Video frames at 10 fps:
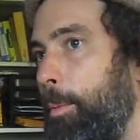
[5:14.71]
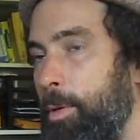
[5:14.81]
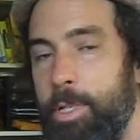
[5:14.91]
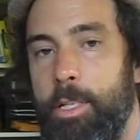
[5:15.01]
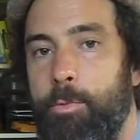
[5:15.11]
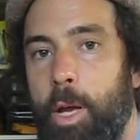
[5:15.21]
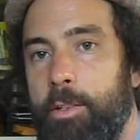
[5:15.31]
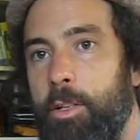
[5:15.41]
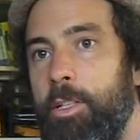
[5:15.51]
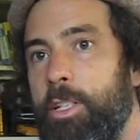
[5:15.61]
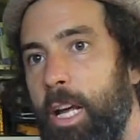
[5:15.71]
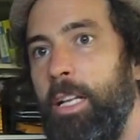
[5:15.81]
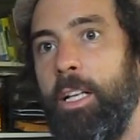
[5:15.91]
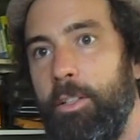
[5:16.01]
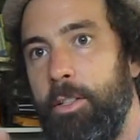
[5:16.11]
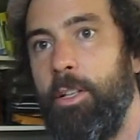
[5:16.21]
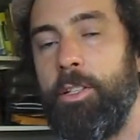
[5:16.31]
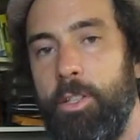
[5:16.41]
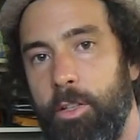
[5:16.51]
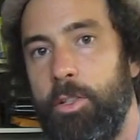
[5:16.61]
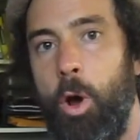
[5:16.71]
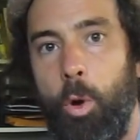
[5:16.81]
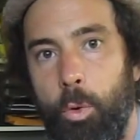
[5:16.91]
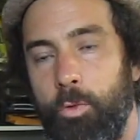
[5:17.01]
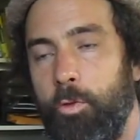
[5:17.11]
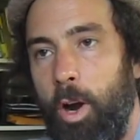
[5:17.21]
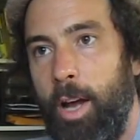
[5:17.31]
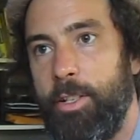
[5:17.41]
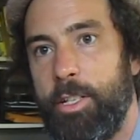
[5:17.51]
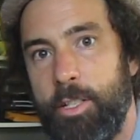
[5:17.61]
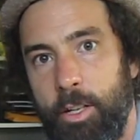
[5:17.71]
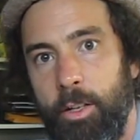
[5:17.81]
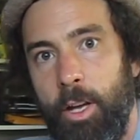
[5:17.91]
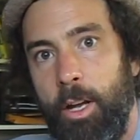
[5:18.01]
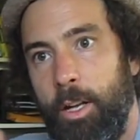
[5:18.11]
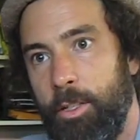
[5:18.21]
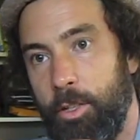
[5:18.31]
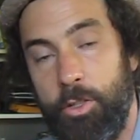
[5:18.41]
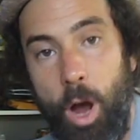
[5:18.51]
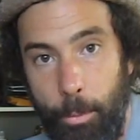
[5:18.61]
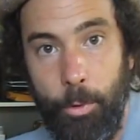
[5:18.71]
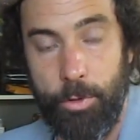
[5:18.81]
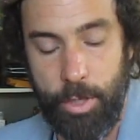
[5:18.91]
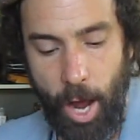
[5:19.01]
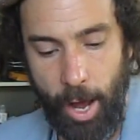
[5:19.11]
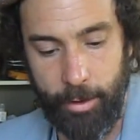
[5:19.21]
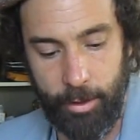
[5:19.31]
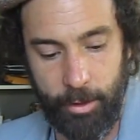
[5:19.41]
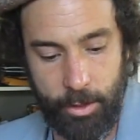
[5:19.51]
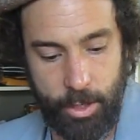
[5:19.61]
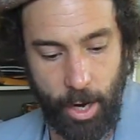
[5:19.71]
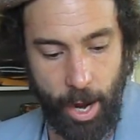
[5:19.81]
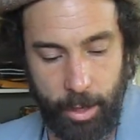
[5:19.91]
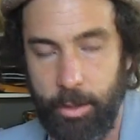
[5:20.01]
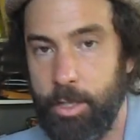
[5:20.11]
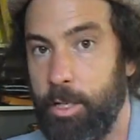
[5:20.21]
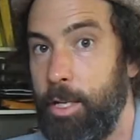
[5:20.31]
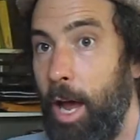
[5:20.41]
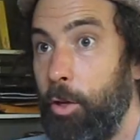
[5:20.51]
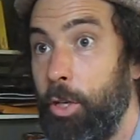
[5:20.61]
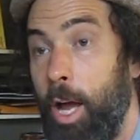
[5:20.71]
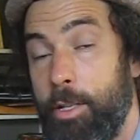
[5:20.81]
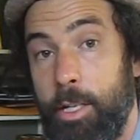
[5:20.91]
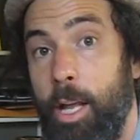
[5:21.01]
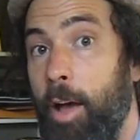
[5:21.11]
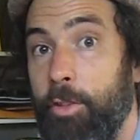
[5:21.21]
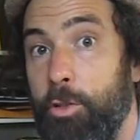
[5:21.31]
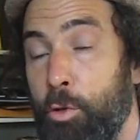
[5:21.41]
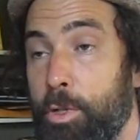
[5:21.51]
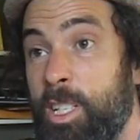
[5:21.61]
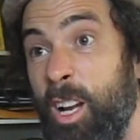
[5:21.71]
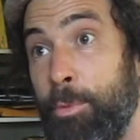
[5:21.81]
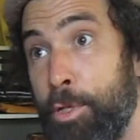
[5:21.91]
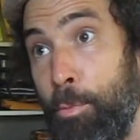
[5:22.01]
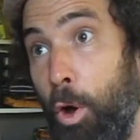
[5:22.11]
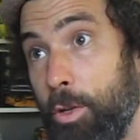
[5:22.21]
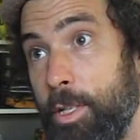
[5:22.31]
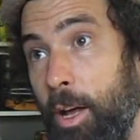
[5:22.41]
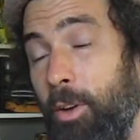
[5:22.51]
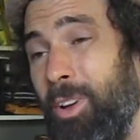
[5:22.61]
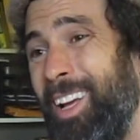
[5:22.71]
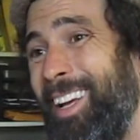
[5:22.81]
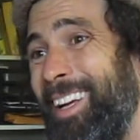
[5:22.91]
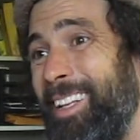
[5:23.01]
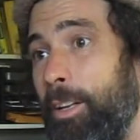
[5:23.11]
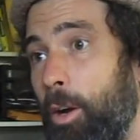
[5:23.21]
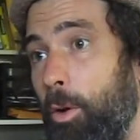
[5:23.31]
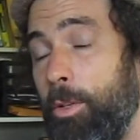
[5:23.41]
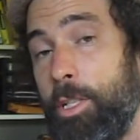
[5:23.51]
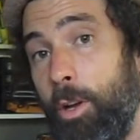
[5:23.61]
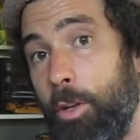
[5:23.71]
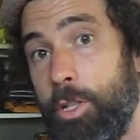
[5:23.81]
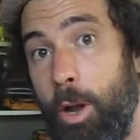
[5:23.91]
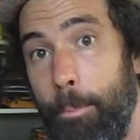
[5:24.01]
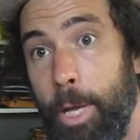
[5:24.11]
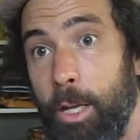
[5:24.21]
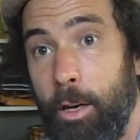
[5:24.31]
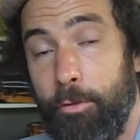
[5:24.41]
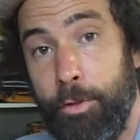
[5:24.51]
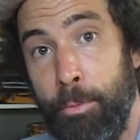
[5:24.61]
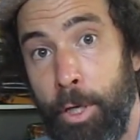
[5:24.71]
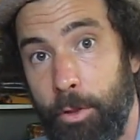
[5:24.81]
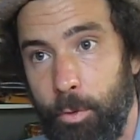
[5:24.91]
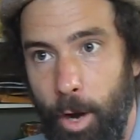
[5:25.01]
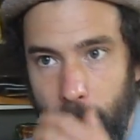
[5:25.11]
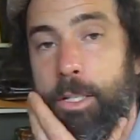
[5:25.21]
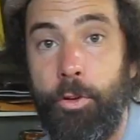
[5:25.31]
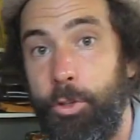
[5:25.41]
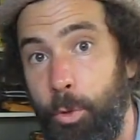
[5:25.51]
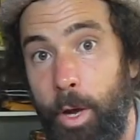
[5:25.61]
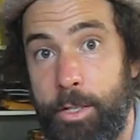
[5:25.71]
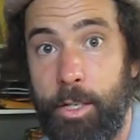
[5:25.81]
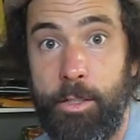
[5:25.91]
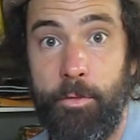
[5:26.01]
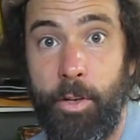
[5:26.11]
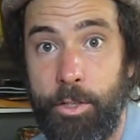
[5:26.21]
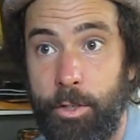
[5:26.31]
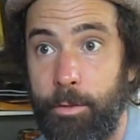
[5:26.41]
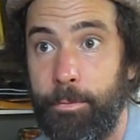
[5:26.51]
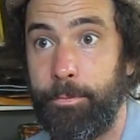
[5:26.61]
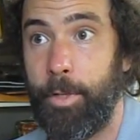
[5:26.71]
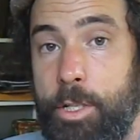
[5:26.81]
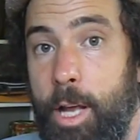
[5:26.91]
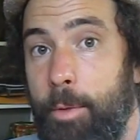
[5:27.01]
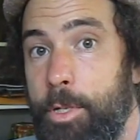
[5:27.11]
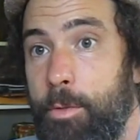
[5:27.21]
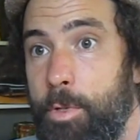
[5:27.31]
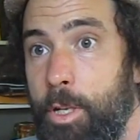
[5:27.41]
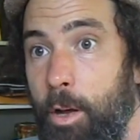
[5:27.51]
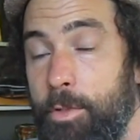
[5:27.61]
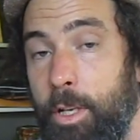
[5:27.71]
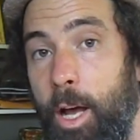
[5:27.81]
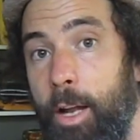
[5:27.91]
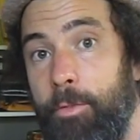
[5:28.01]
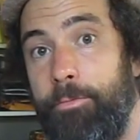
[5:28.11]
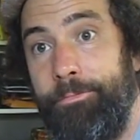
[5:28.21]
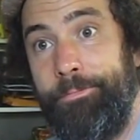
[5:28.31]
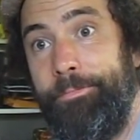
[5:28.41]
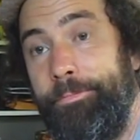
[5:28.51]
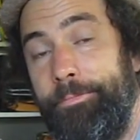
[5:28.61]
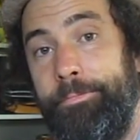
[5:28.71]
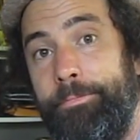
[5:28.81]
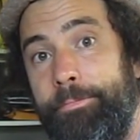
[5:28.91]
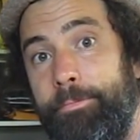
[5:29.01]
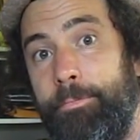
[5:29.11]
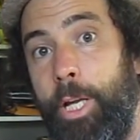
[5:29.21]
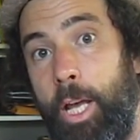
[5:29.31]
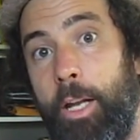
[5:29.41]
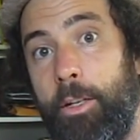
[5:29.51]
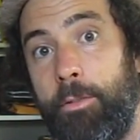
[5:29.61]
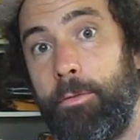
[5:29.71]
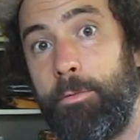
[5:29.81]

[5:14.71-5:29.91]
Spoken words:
BBC is basically setting the tone for ISIS to topple aside. And they're saying, hey, this is how you guys have to do it. Set up a small cell. You know, it's not big enough to be a threat for U.S. intervention. Establish themselves and kind of be hidden.